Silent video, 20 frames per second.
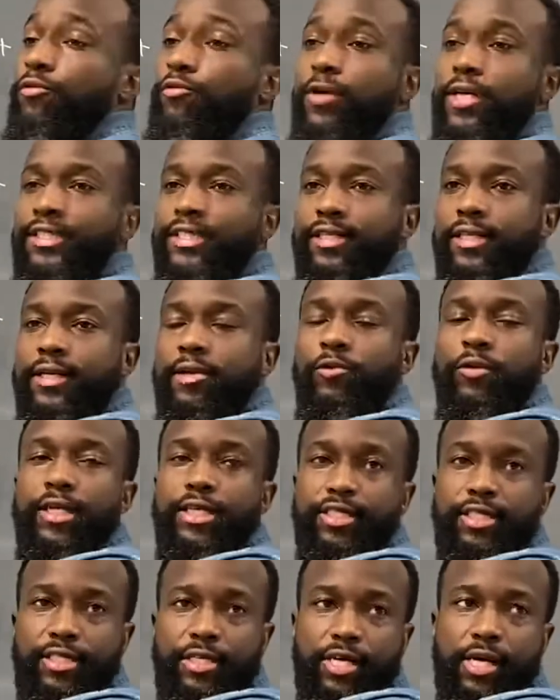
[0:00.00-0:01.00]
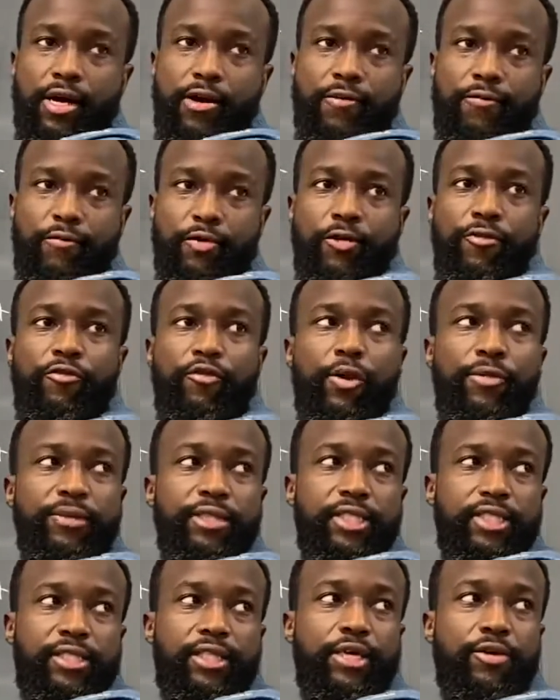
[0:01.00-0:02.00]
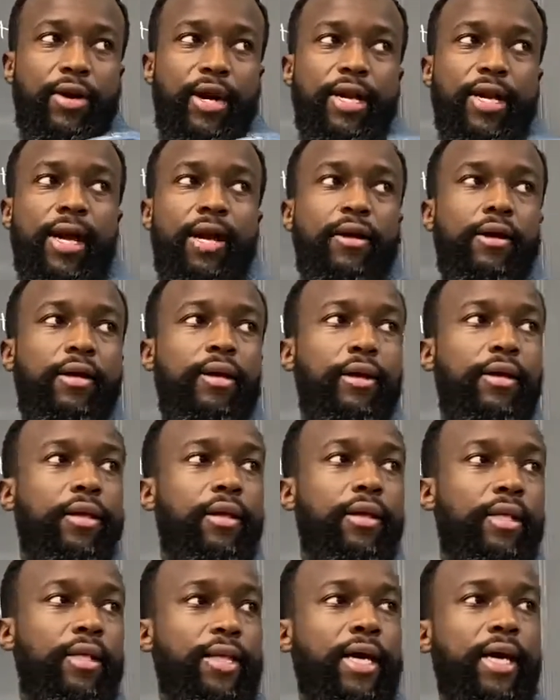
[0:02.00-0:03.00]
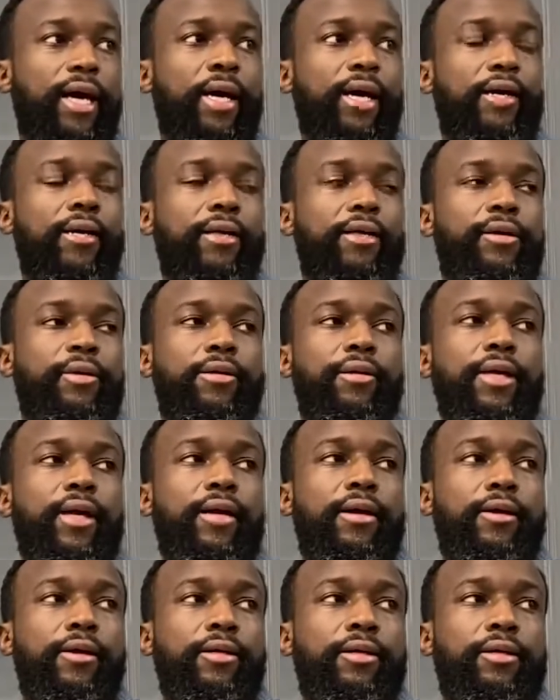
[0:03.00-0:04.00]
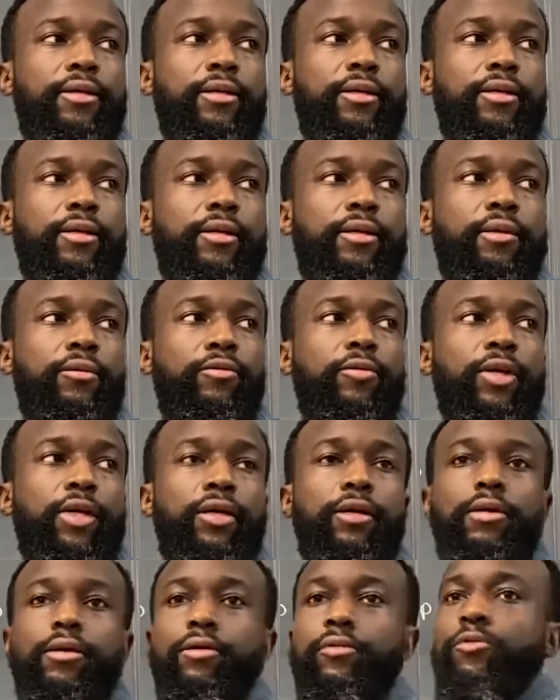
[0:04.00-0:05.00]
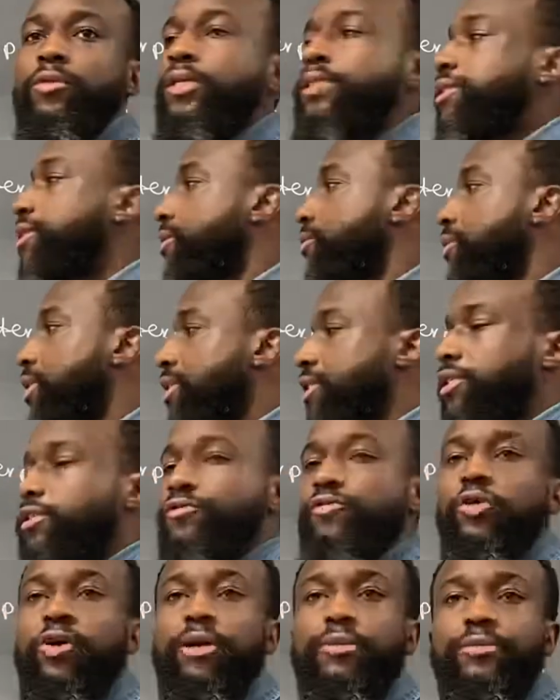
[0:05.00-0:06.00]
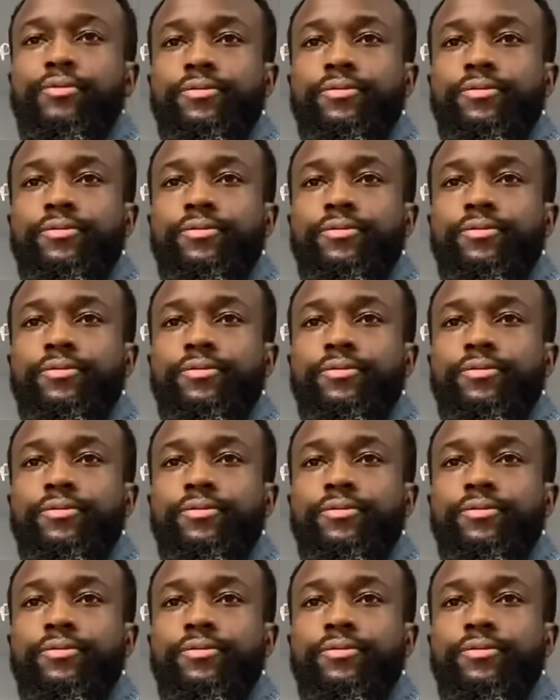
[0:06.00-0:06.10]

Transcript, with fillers: What's the what's the uh, what form is this in right now? Oh. Yeah, well, what's the, what's this form?